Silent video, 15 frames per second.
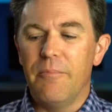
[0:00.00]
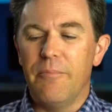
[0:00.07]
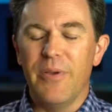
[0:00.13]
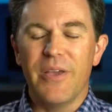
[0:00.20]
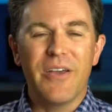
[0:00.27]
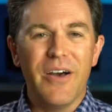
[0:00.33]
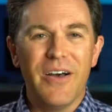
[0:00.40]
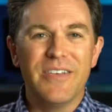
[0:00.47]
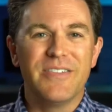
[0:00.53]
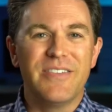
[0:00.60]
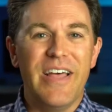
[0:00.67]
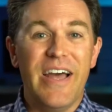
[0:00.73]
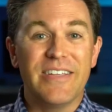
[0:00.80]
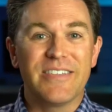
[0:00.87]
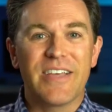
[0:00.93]
because
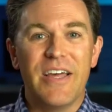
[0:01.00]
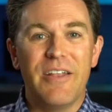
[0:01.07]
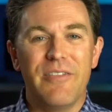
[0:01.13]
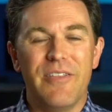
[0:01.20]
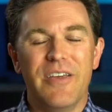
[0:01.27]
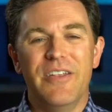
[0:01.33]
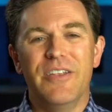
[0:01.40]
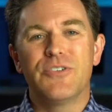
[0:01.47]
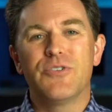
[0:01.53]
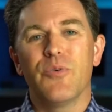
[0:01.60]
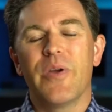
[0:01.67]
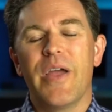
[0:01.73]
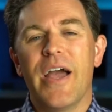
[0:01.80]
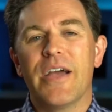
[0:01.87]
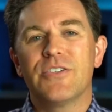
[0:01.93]
that's kind of the initial
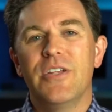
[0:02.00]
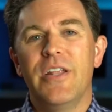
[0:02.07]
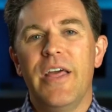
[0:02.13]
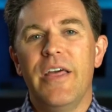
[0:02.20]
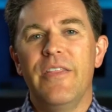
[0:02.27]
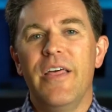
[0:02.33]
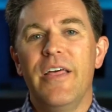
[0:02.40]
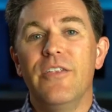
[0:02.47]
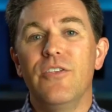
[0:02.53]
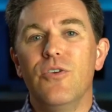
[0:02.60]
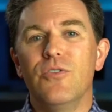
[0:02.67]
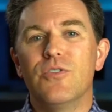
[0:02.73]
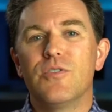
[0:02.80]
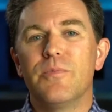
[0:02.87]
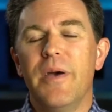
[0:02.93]
reaction, and then
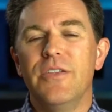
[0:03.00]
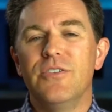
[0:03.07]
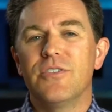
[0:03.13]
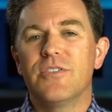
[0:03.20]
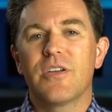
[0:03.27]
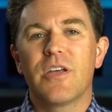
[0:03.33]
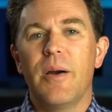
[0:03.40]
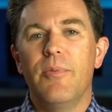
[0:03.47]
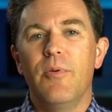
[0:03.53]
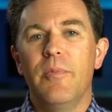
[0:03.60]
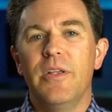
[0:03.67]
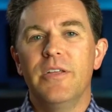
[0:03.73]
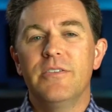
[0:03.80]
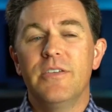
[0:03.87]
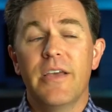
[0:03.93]
you spend just a couple of
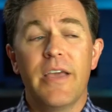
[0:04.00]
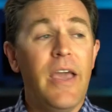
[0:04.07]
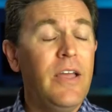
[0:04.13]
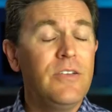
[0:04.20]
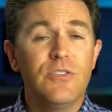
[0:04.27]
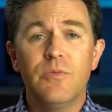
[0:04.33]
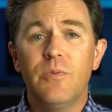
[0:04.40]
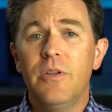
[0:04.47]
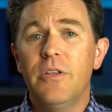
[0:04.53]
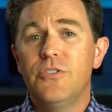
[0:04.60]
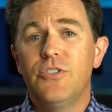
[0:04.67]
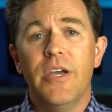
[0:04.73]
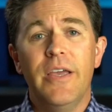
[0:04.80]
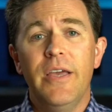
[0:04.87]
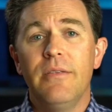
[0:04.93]
minutes saying, hey, just want to
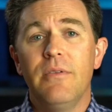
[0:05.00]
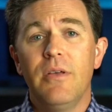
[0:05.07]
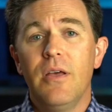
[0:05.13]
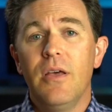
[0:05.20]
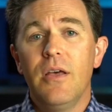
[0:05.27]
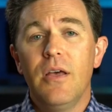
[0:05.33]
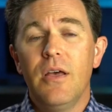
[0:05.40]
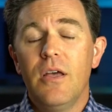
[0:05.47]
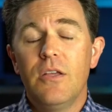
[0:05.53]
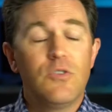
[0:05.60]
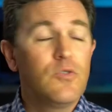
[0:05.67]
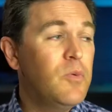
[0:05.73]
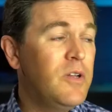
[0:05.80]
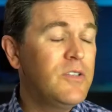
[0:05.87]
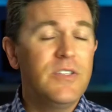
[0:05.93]
check in.
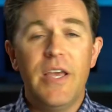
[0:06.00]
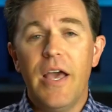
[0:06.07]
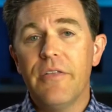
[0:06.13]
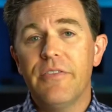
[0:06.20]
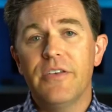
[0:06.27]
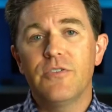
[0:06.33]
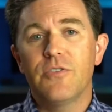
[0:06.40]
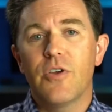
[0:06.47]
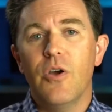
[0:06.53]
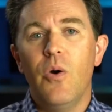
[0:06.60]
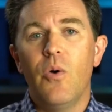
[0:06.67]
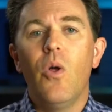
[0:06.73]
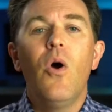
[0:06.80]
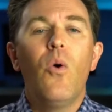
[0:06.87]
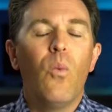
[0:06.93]
Just want to see how things are
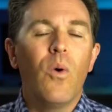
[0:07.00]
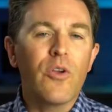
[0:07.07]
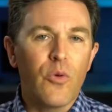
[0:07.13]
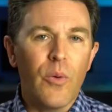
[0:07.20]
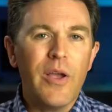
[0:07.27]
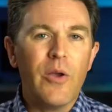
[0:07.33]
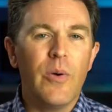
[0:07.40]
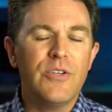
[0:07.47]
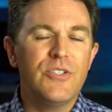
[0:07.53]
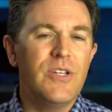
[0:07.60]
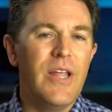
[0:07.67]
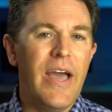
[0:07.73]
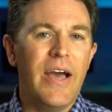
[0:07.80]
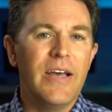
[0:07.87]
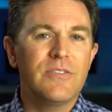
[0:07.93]
going. One great question
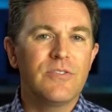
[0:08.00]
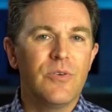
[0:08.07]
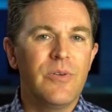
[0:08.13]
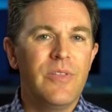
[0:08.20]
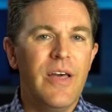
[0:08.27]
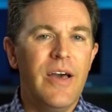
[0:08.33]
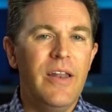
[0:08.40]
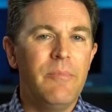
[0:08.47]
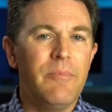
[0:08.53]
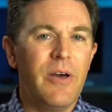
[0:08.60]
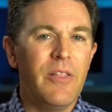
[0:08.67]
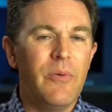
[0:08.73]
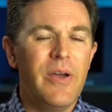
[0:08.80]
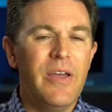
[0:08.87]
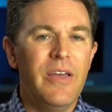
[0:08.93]
to ask during that, by
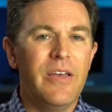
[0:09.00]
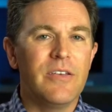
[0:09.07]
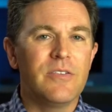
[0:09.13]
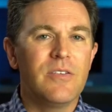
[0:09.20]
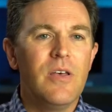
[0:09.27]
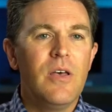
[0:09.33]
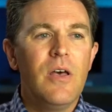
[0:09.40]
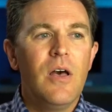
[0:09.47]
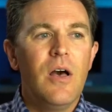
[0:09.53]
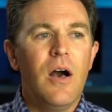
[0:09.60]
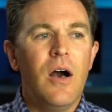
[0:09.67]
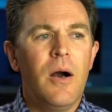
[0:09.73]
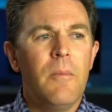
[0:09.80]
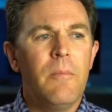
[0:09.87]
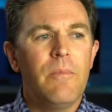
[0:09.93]
the way, is,
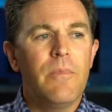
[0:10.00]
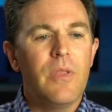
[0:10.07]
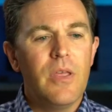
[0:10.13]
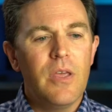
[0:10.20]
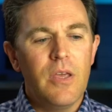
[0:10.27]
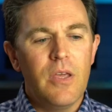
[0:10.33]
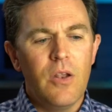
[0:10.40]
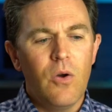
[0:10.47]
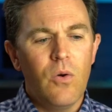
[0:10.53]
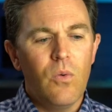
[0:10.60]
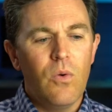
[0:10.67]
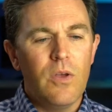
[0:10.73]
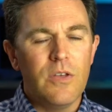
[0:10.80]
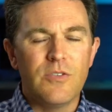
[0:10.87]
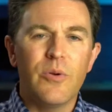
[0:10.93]

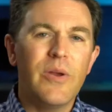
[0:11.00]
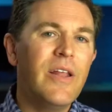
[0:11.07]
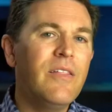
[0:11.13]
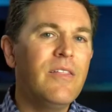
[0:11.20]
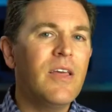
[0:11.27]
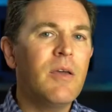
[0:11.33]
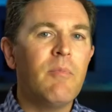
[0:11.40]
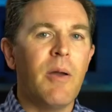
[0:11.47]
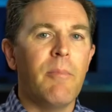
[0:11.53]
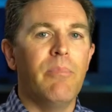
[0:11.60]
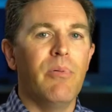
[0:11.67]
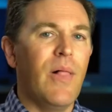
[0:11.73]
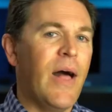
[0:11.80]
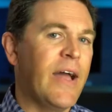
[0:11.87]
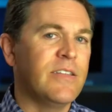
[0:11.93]
is there anything in my
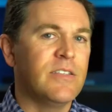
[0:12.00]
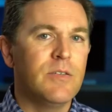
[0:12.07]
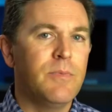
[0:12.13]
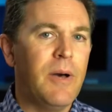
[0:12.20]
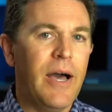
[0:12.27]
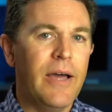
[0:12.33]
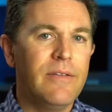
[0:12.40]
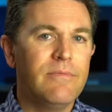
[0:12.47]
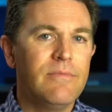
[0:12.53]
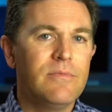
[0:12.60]
blind spot?